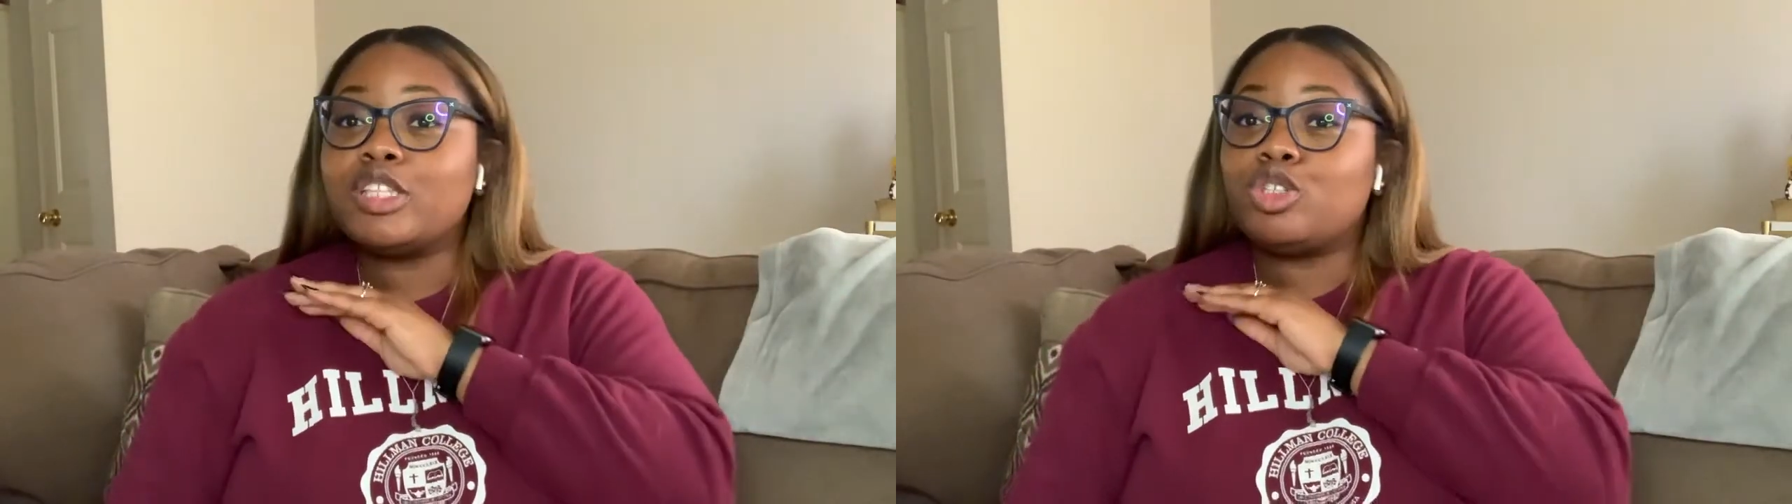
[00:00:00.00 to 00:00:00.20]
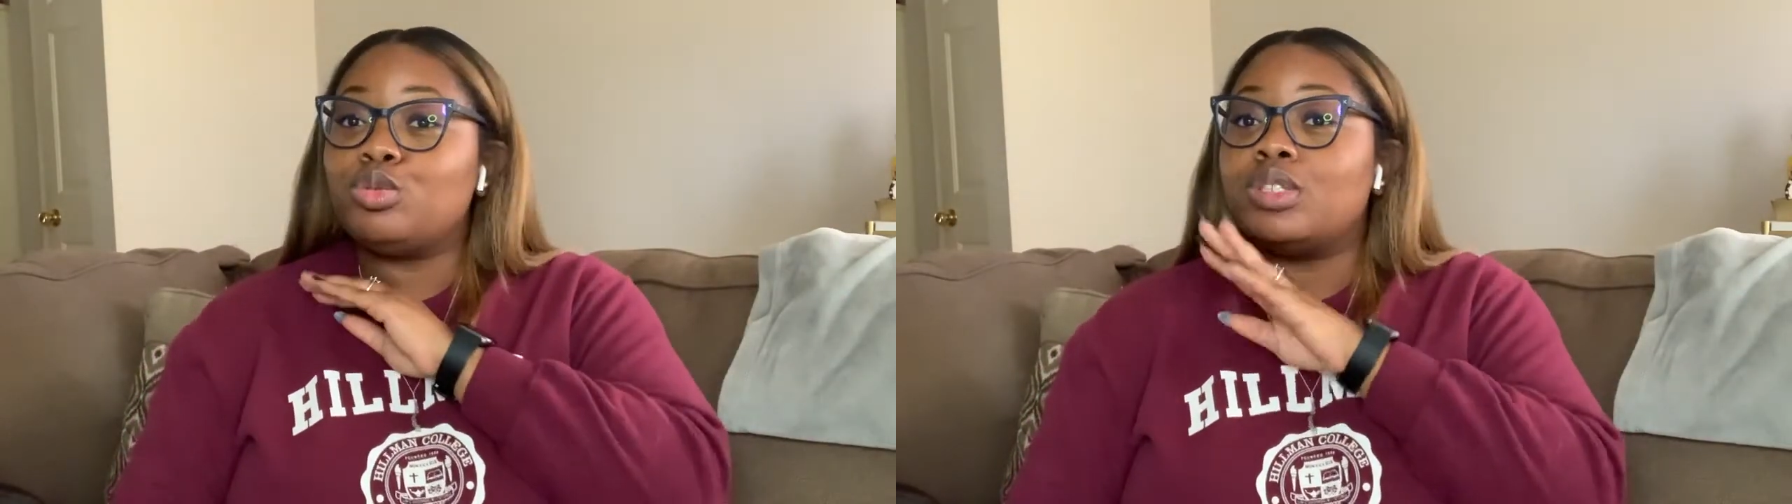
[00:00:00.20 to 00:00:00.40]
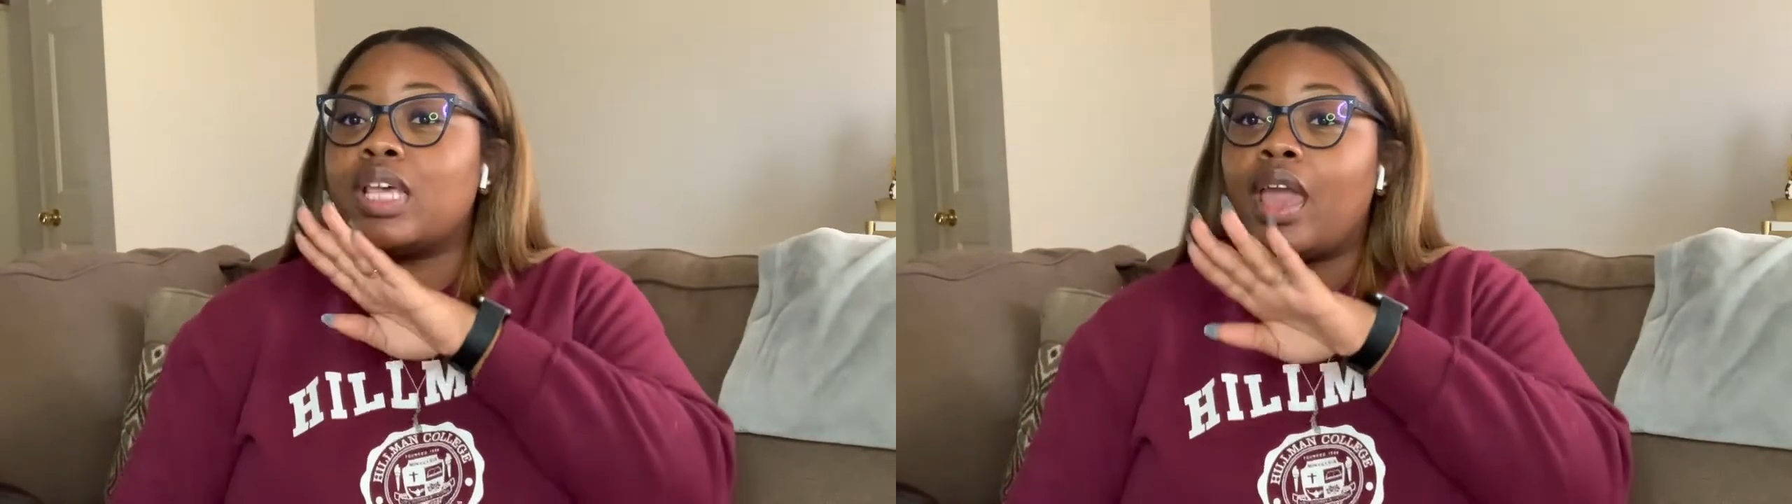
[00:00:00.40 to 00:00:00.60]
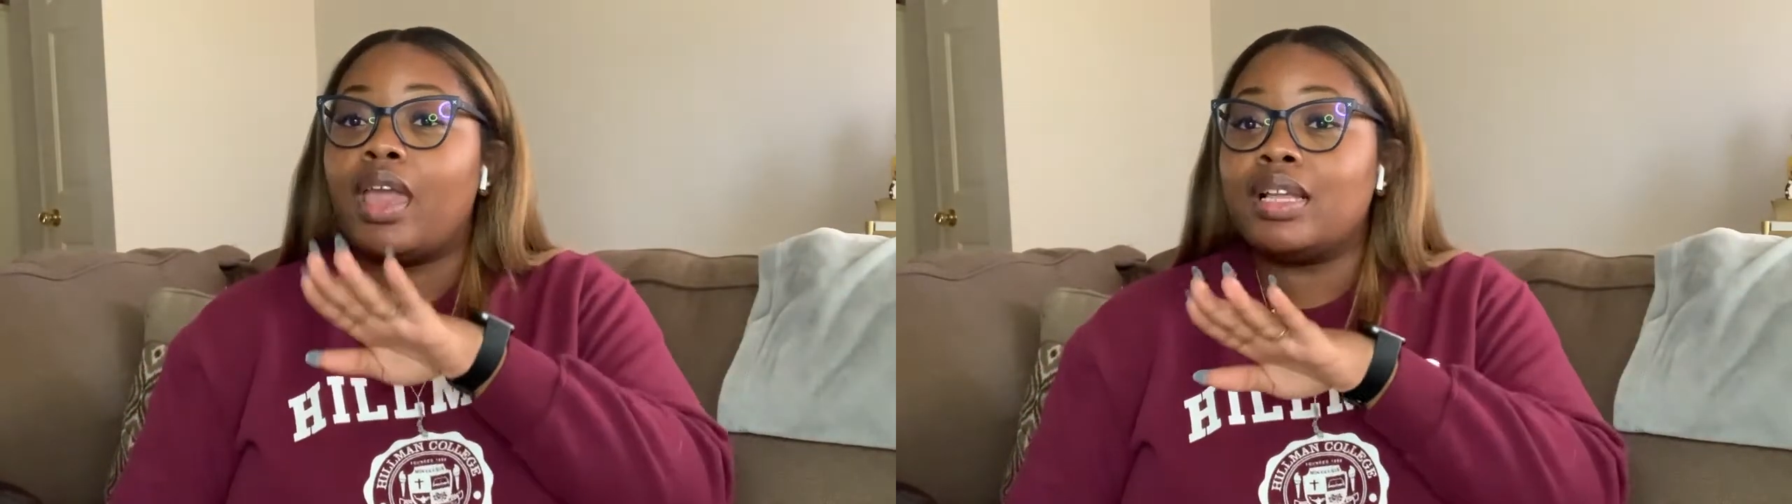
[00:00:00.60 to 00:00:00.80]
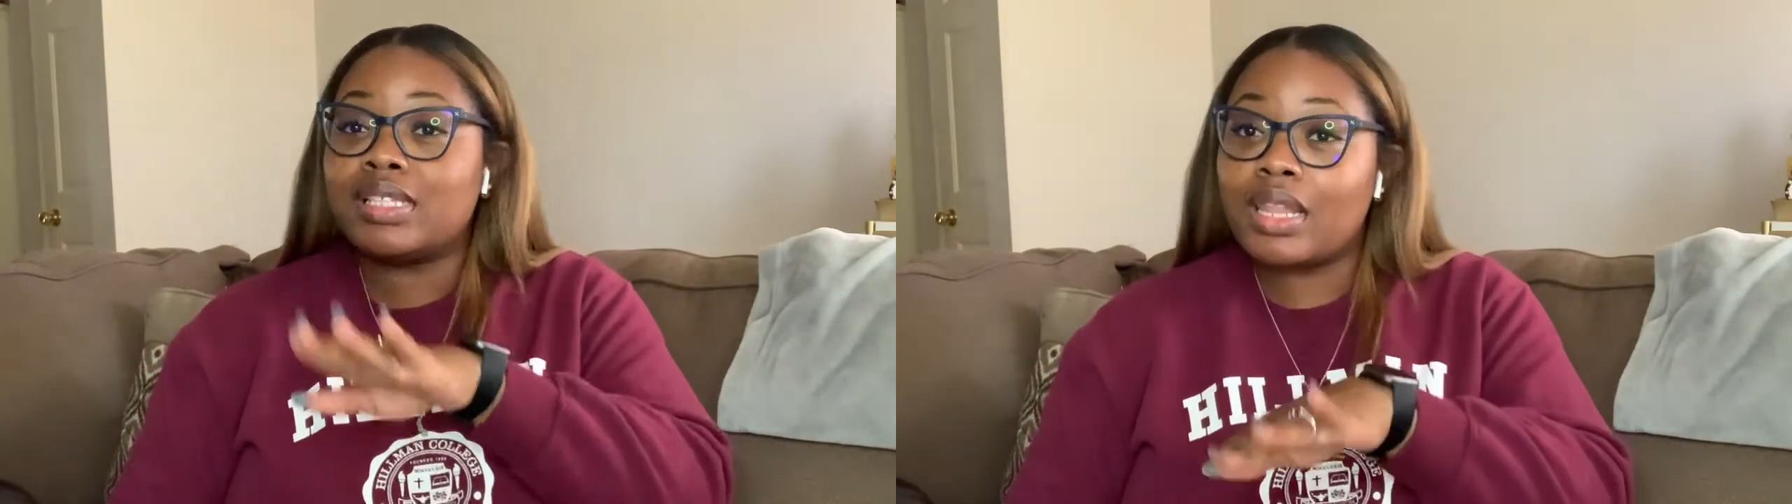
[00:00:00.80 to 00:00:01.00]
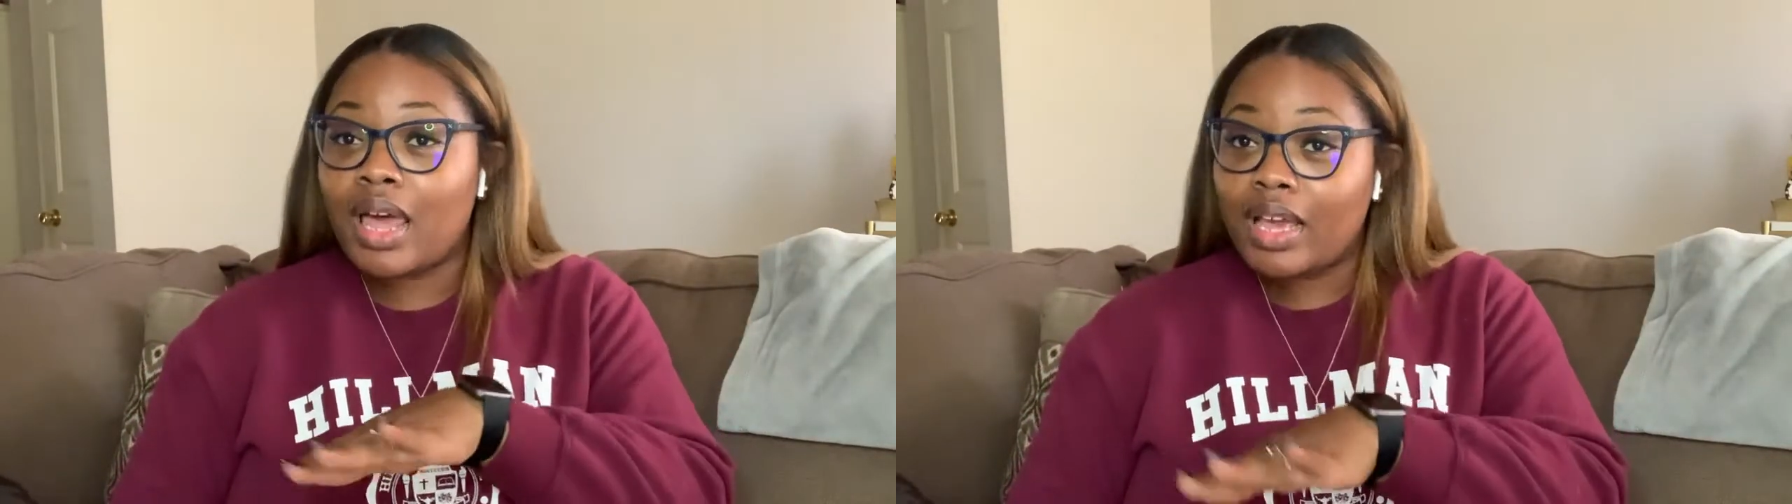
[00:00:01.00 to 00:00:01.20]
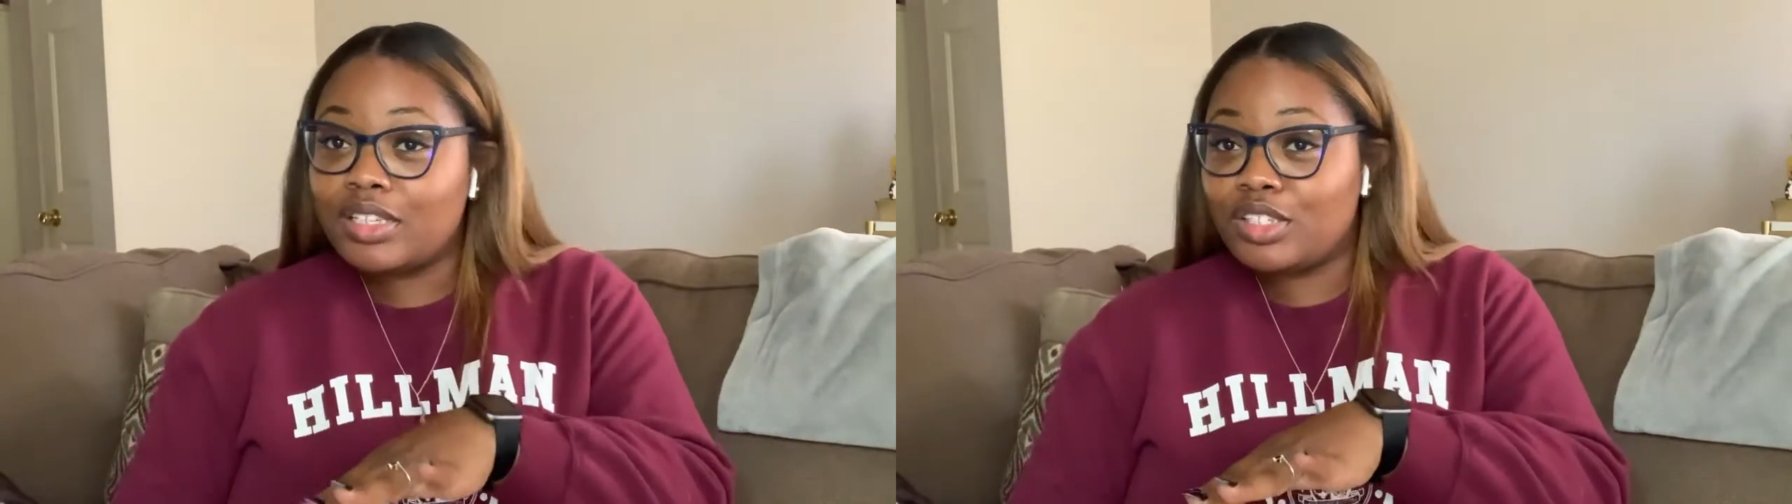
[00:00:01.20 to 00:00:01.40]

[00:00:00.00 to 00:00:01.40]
to tantalize